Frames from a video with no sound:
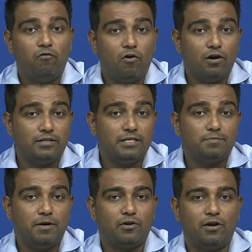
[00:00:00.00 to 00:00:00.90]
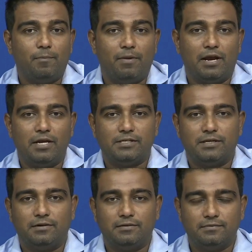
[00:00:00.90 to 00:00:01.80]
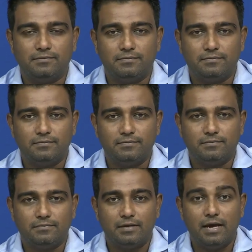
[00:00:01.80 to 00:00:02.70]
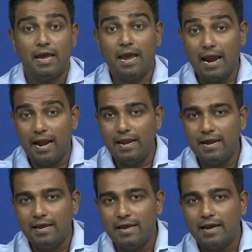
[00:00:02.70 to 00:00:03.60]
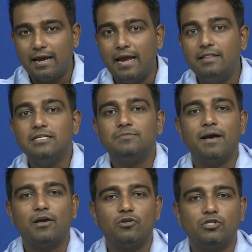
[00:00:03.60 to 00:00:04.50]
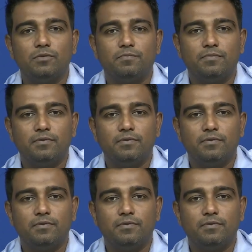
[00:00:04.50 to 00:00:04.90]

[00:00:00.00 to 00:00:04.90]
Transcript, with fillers: for this particular application and can this microchip